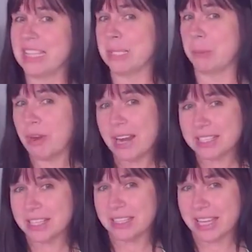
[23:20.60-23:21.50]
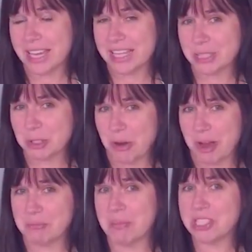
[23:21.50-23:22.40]
surprisingly gets
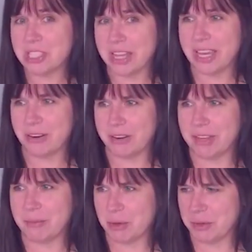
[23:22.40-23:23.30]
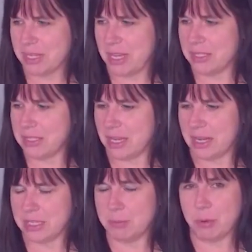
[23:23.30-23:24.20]
taught much later than most kids
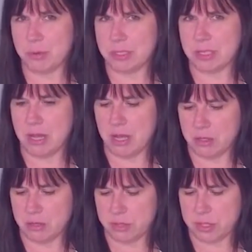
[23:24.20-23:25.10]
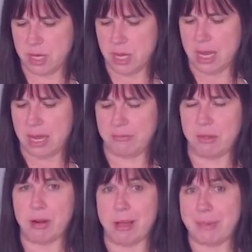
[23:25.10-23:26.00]
get exposed to colors if
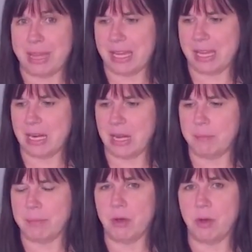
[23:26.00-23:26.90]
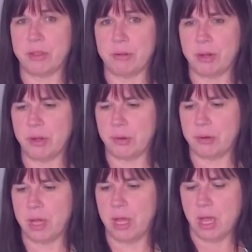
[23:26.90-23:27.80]
they're not picking it up on their
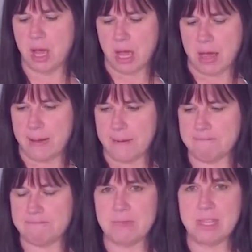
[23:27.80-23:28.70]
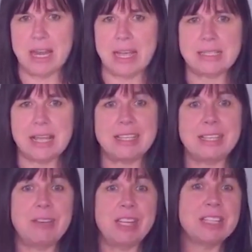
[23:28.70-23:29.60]
own. Um, the next
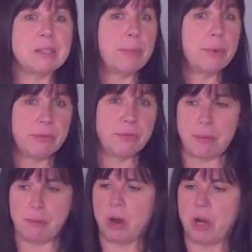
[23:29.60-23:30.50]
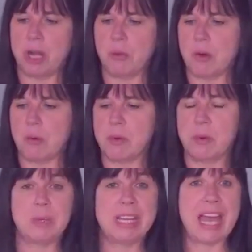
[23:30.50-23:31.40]
activity is a birthday party where
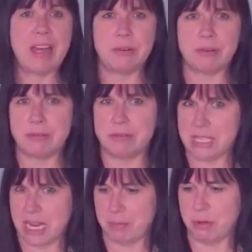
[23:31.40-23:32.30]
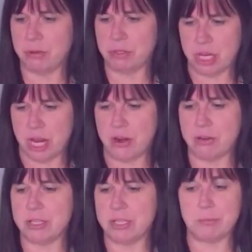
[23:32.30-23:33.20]
we would gather table,
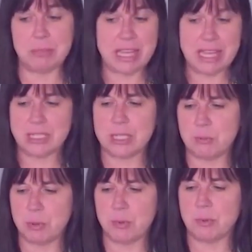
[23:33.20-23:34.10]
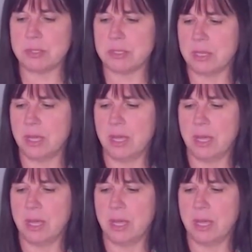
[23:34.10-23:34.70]
chairs, plates, spoons,